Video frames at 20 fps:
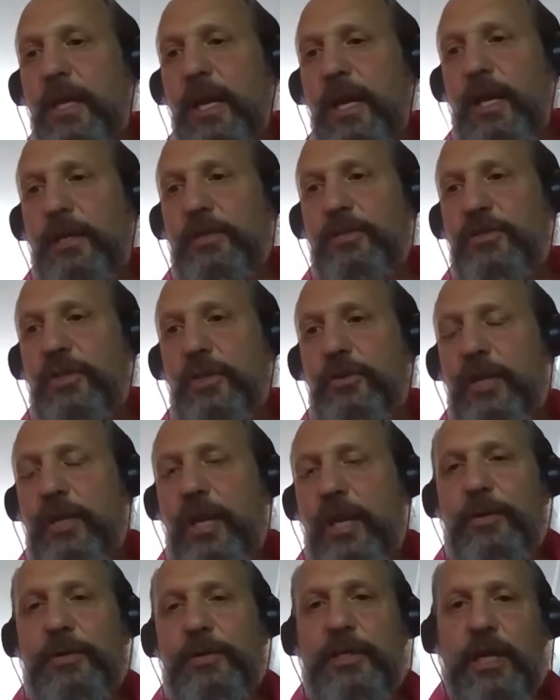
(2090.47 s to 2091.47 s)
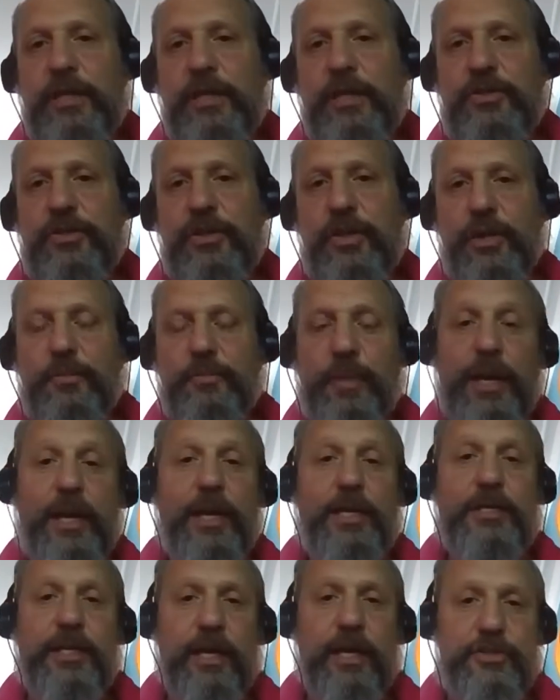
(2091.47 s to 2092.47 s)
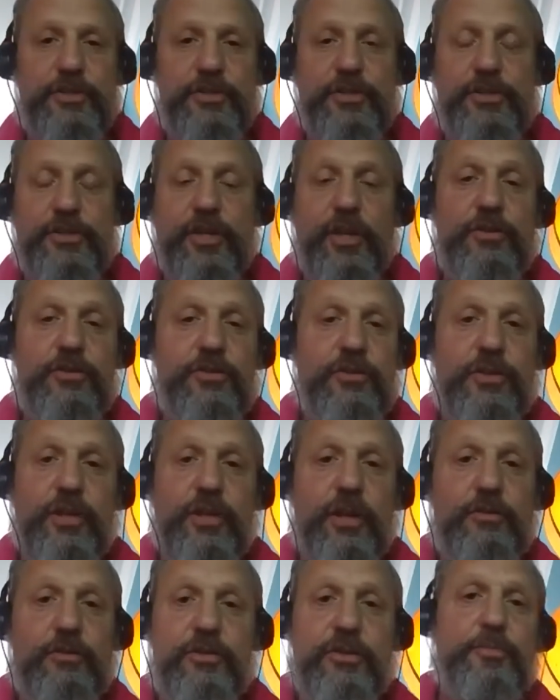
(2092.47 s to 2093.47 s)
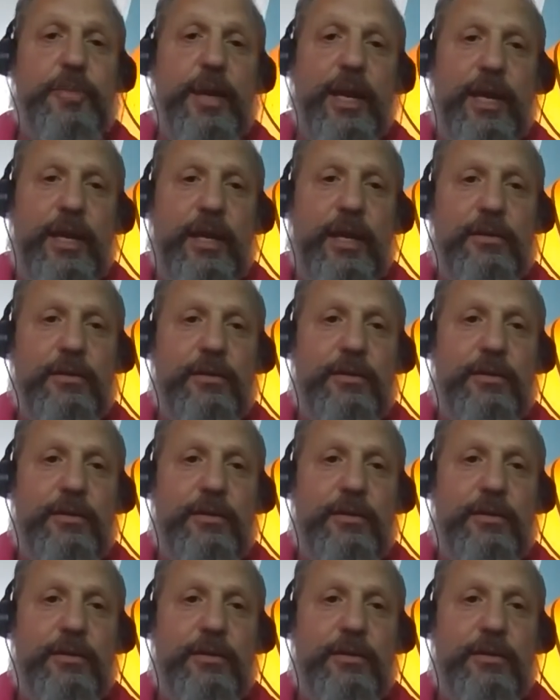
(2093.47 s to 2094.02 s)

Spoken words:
And so nowadays, ballet dancers don't do ballet.